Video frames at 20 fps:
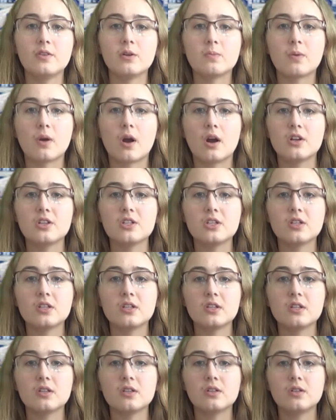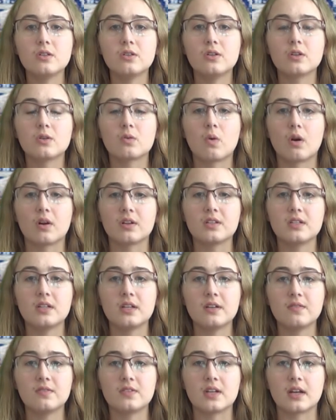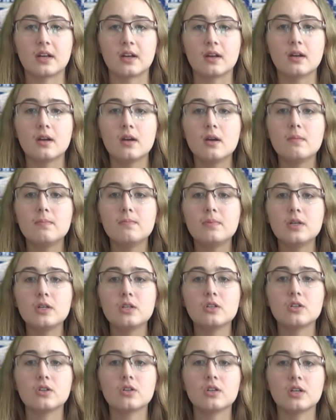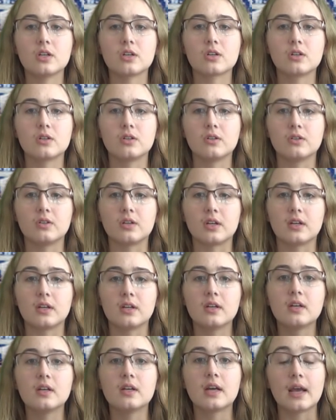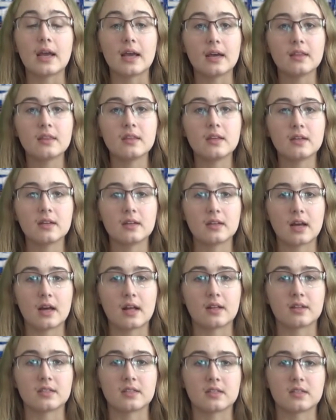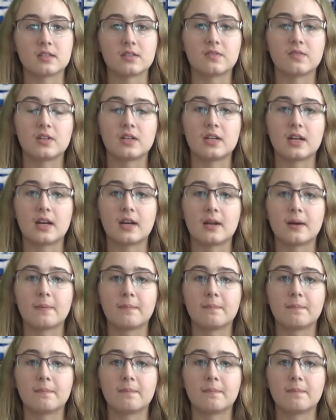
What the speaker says: your project included quantitative data, be sure to include it and the analysis of the data.